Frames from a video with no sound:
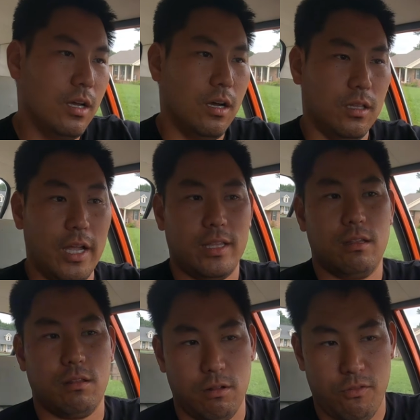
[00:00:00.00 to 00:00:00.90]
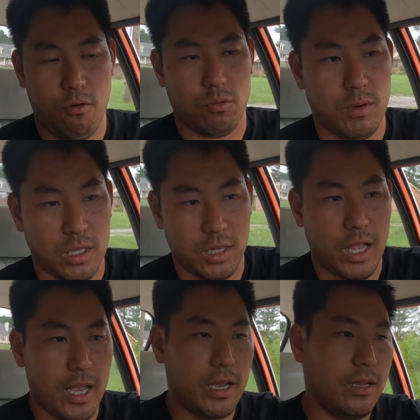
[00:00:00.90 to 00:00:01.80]
a 1934 Model
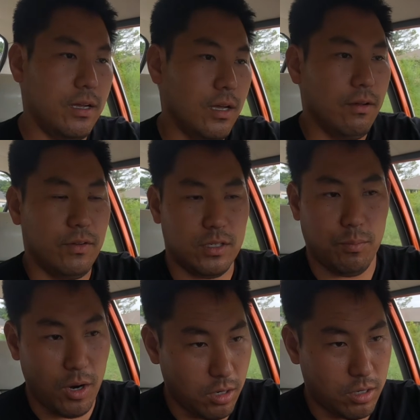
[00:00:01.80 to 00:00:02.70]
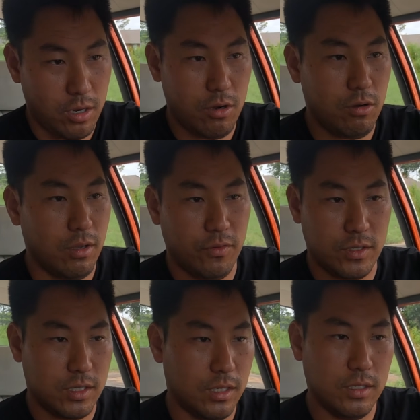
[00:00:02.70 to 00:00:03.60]
A, if it's a Bronco, if
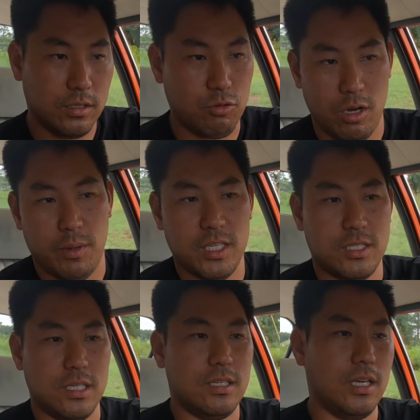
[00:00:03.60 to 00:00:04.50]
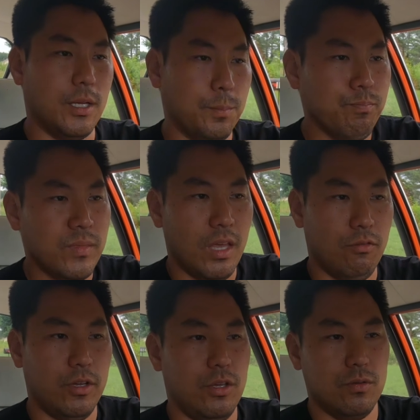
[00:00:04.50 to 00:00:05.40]
it's a square body C10.
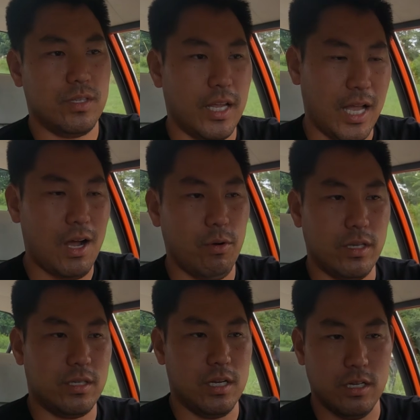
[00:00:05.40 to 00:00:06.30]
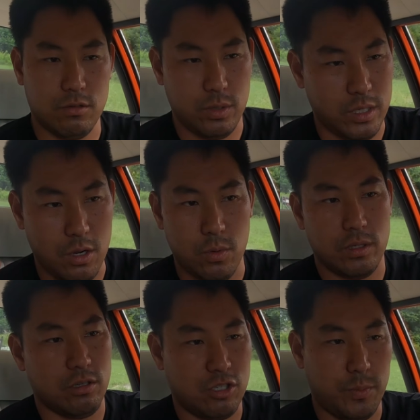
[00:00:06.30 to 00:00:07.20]
If we use that highway series, we know
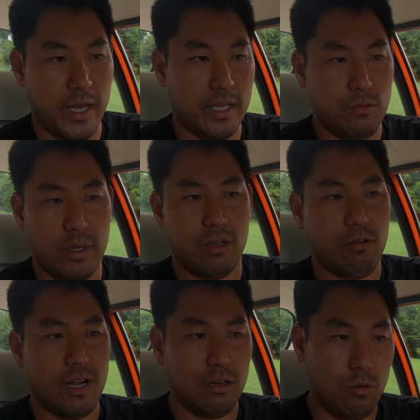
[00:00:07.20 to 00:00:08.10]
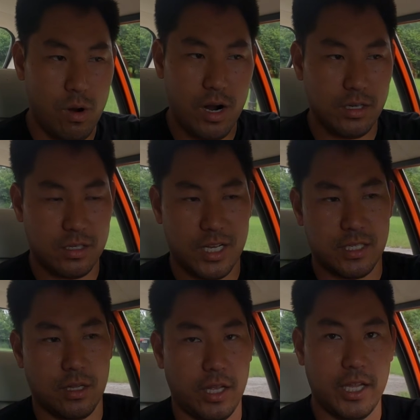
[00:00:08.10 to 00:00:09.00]
what to expect. We can route our wires nice
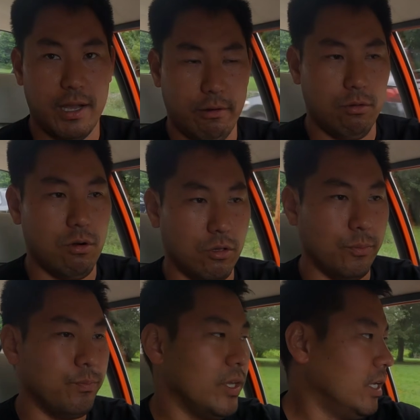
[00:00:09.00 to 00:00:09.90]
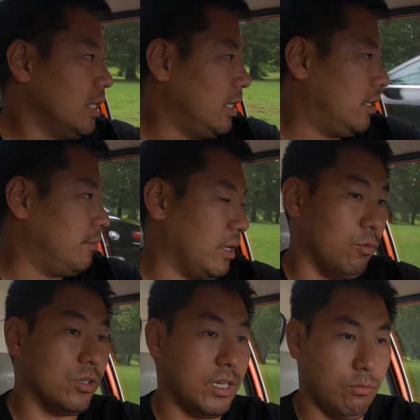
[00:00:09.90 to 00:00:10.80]
and clean how we want them. It
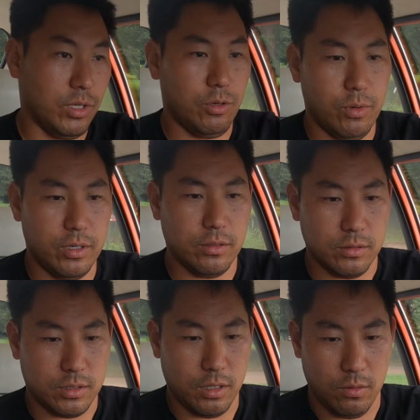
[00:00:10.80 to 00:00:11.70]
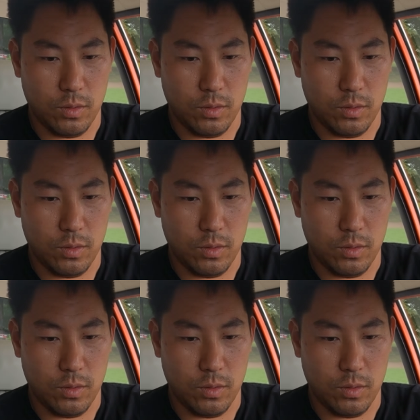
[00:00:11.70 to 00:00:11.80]
works out really well. So